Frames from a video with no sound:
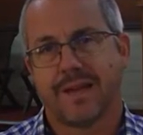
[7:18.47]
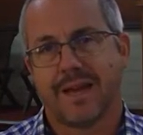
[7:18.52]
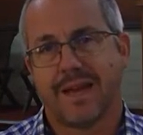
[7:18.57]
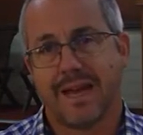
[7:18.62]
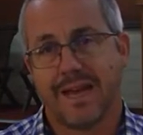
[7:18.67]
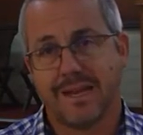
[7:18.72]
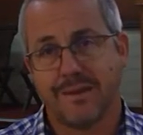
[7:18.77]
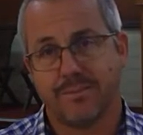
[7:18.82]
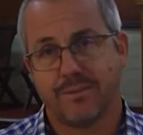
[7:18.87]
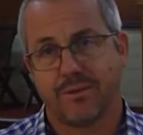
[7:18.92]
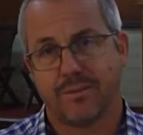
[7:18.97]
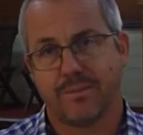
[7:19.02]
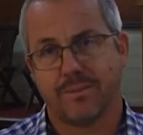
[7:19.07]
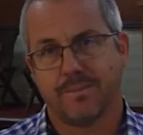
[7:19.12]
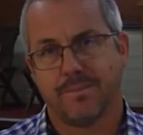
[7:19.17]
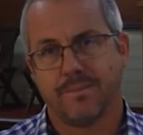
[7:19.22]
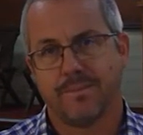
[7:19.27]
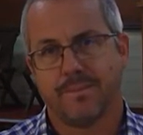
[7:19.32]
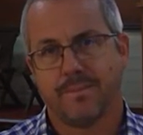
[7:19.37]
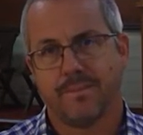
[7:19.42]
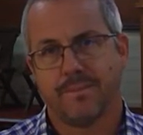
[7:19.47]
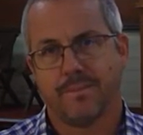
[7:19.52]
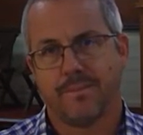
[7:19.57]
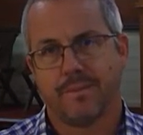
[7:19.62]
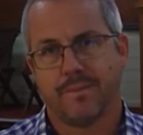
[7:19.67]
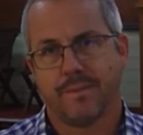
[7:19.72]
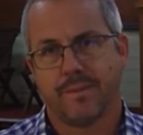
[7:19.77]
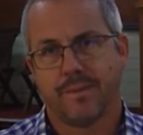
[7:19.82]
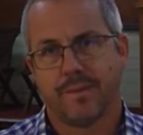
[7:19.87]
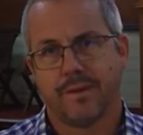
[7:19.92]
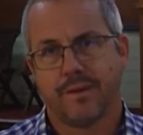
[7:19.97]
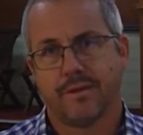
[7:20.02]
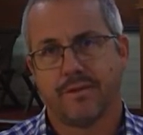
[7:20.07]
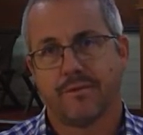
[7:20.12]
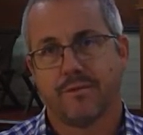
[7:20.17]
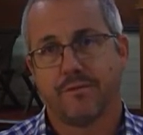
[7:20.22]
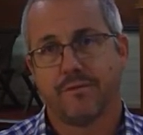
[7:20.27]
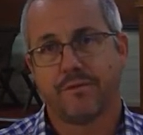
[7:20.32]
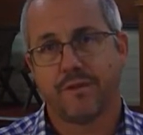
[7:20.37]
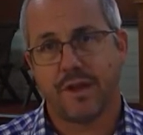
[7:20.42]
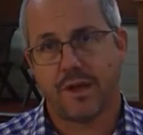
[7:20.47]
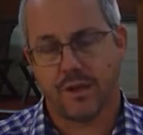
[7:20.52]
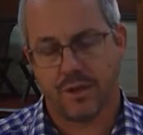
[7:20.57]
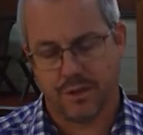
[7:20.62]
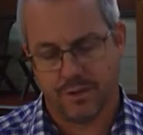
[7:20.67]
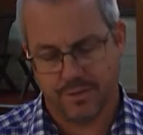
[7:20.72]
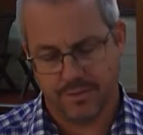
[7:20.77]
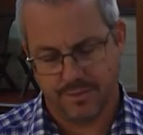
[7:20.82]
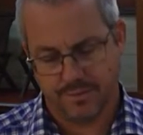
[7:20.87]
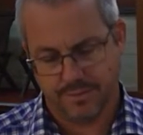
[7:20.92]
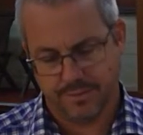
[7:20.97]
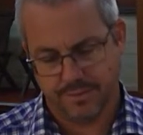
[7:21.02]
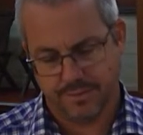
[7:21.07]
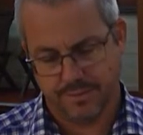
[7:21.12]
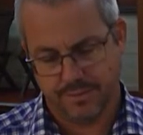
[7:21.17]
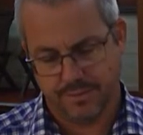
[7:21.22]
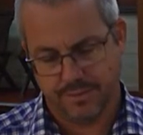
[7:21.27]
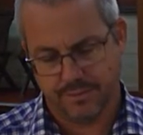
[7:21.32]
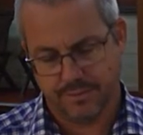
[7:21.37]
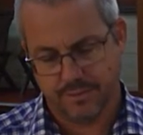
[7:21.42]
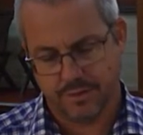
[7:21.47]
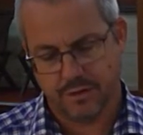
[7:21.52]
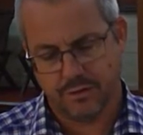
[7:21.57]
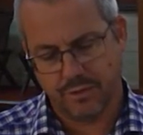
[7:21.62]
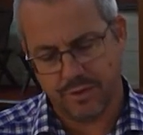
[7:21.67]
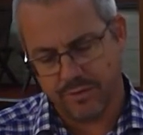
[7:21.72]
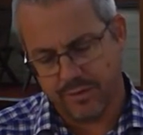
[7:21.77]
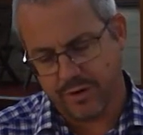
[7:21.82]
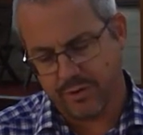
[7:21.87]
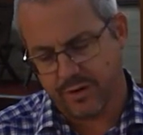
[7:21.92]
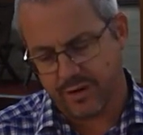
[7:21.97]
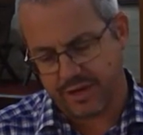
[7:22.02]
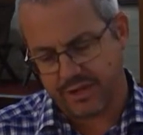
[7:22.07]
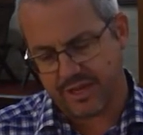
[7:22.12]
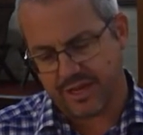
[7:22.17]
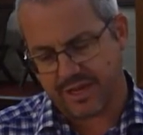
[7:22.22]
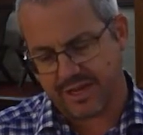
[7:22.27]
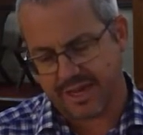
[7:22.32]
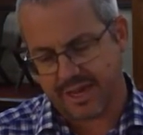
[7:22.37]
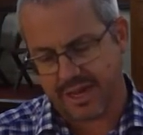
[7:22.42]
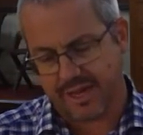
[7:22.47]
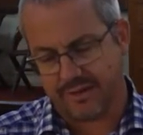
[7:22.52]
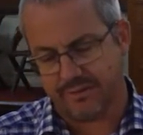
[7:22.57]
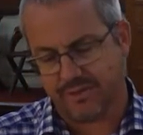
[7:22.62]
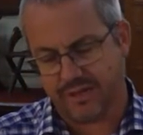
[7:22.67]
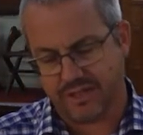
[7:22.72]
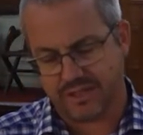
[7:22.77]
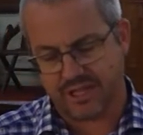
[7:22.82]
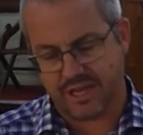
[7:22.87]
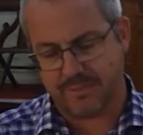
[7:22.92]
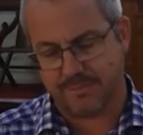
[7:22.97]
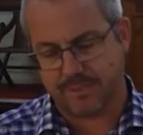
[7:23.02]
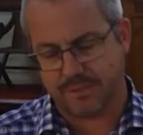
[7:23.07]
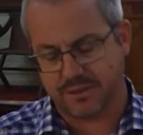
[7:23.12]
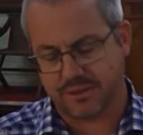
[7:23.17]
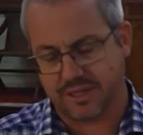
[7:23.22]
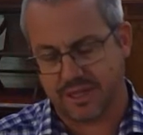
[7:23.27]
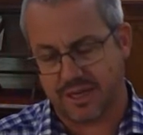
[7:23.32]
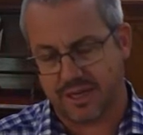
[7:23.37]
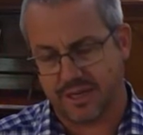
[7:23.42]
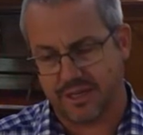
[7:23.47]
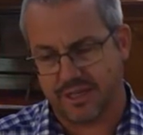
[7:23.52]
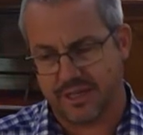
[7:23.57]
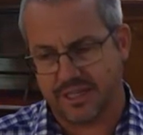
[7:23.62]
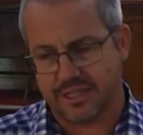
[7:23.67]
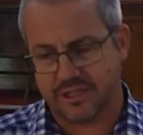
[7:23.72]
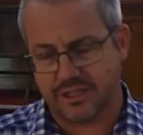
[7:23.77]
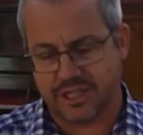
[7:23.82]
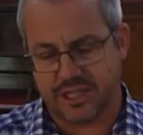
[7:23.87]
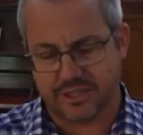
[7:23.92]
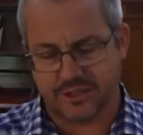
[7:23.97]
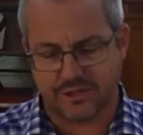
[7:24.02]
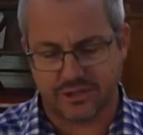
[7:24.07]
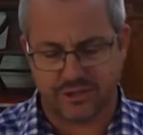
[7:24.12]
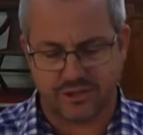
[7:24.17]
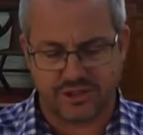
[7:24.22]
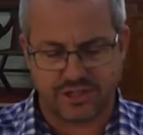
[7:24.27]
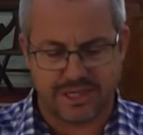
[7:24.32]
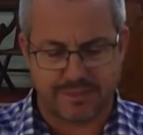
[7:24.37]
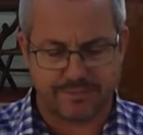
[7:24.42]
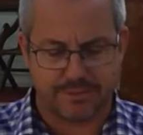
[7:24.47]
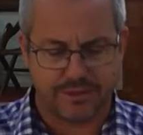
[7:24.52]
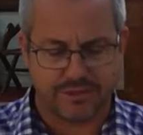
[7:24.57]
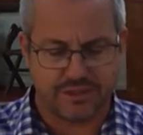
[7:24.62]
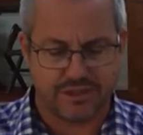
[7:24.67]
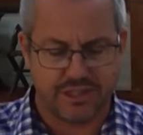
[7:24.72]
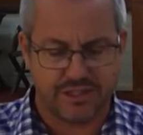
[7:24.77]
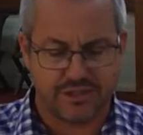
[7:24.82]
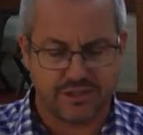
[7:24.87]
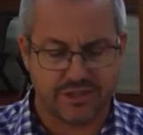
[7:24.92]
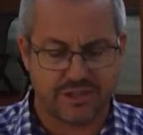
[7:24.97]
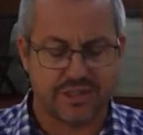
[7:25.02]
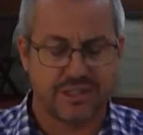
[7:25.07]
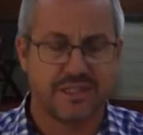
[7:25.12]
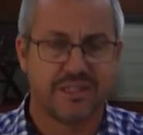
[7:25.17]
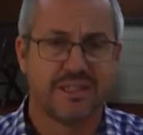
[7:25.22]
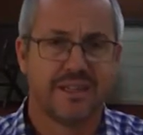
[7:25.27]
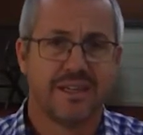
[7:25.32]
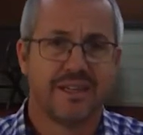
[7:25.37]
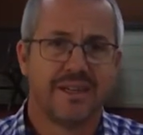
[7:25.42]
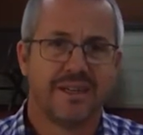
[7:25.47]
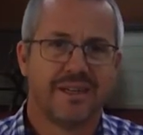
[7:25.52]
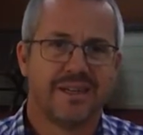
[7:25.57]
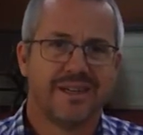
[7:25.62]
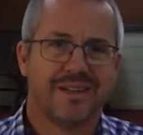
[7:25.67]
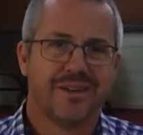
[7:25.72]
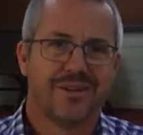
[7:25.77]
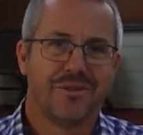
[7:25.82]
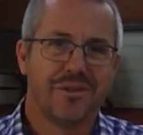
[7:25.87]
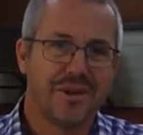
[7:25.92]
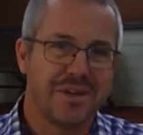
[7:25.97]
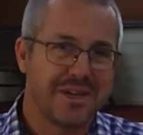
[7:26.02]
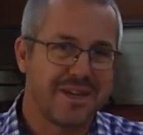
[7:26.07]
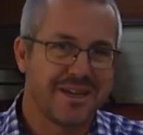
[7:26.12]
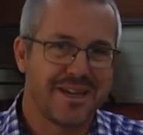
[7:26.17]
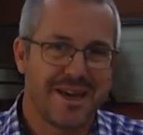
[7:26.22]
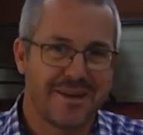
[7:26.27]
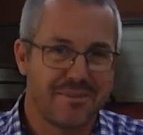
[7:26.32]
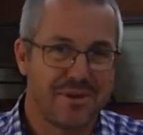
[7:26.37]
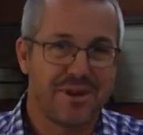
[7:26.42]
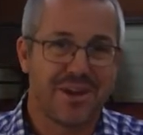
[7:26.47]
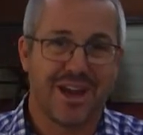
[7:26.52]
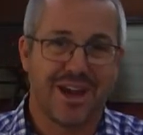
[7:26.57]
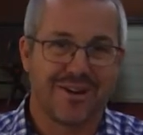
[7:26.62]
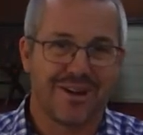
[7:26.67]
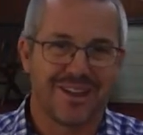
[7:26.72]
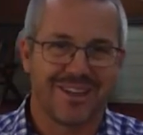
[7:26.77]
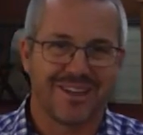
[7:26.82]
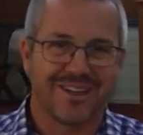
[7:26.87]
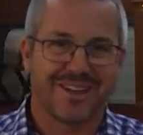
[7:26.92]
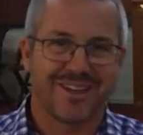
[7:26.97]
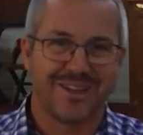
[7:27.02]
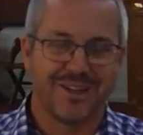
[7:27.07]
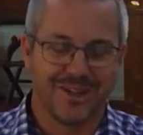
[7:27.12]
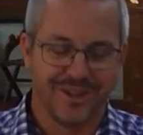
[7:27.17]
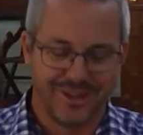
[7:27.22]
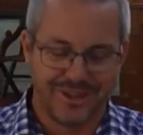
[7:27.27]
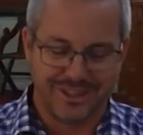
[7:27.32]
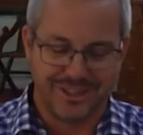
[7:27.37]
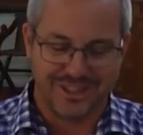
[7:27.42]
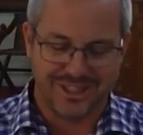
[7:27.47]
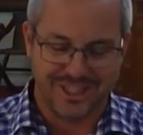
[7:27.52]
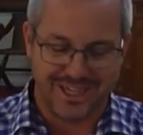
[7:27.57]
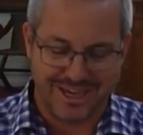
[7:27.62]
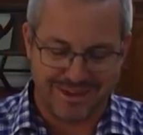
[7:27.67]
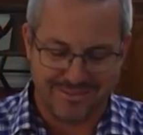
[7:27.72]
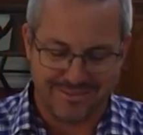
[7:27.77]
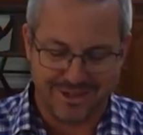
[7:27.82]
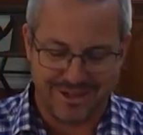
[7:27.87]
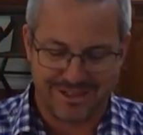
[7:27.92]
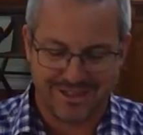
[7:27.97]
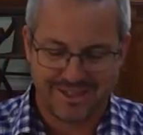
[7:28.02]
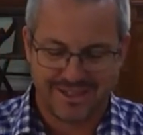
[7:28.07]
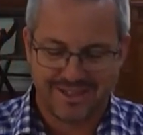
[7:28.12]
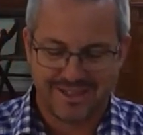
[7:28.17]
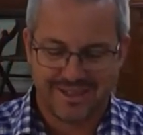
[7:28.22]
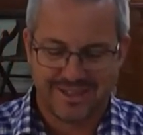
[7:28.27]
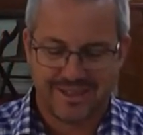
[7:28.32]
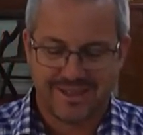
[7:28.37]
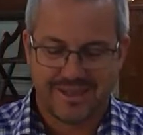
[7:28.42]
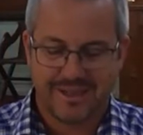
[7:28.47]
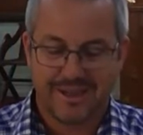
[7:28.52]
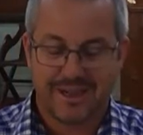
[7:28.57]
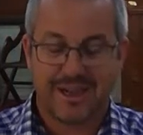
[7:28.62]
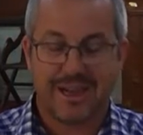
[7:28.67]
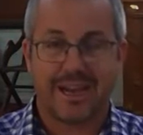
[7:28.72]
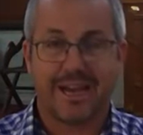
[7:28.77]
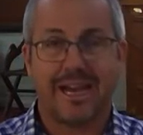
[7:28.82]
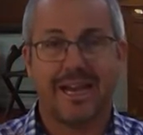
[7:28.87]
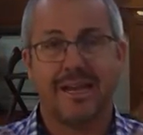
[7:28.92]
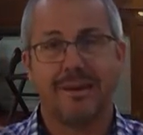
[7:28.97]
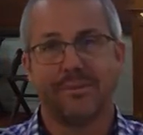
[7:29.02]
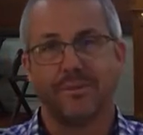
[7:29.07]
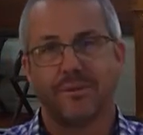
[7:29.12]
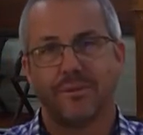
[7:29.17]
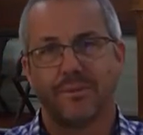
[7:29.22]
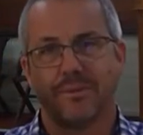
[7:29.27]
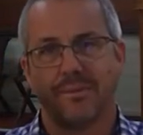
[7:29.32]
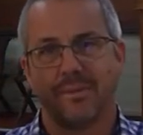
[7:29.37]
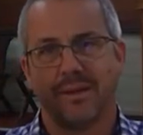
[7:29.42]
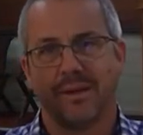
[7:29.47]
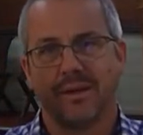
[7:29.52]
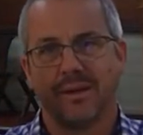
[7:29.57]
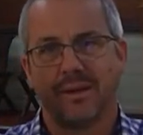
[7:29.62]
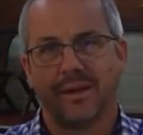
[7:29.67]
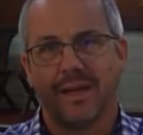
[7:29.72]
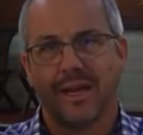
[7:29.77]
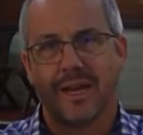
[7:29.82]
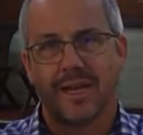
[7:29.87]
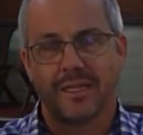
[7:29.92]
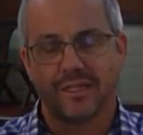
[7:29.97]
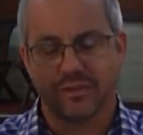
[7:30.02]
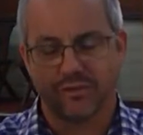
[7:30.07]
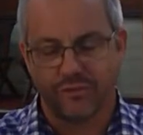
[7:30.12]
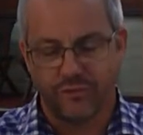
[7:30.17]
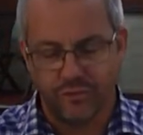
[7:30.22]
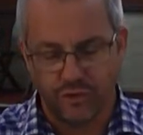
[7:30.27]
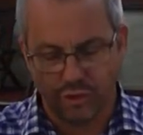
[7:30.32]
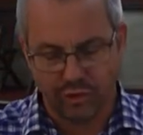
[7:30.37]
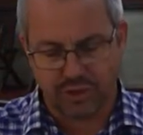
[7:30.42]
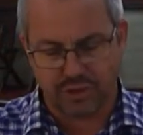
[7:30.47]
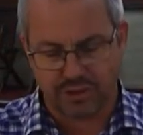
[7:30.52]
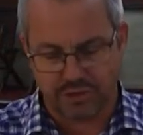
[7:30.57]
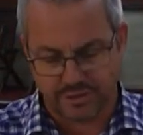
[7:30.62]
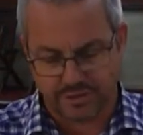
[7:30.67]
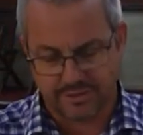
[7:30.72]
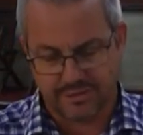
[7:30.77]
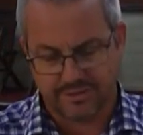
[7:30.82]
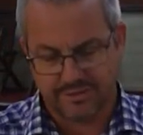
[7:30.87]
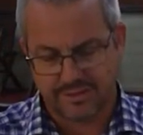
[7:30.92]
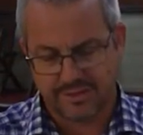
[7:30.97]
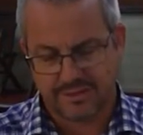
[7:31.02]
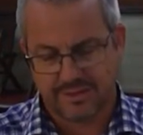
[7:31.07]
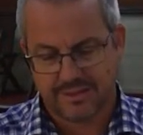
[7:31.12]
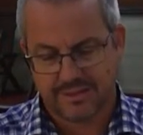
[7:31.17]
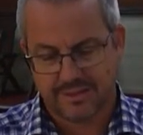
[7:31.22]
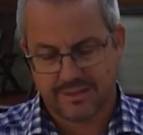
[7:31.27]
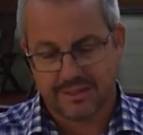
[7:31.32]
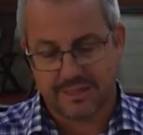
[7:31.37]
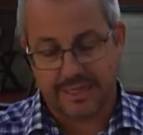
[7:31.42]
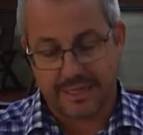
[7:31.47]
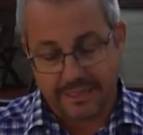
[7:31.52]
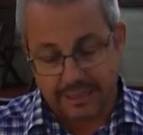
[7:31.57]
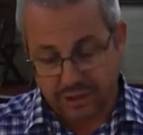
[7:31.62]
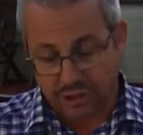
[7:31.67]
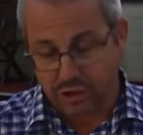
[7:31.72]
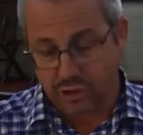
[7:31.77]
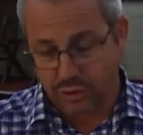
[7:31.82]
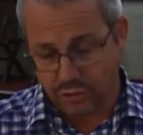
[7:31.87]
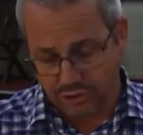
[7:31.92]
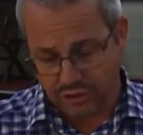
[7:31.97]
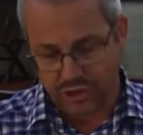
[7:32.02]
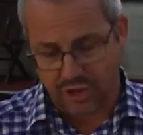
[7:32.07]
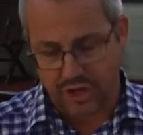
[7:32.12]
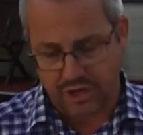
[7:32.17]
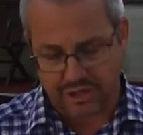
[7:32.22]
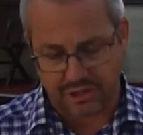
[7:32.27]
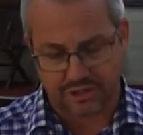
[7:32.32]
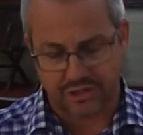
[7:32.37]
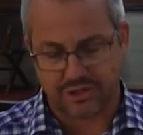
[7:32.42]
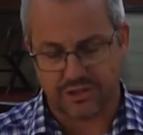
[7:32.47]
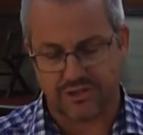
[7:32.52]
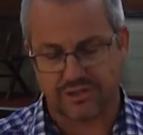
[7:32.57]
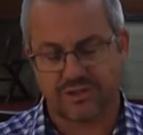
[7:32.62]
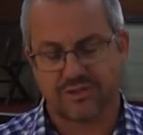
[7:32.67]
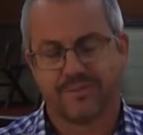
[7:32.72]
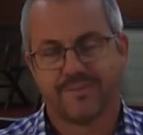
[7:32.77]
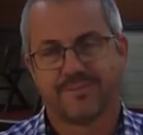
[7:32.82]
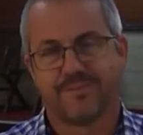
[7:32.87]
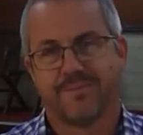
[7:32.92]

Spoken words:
Abram fell. Now, when we read the account of this episode in Genesis chapter 16, well, we can come to no other conclusion, can we? Abram has fallen. And it should shock us.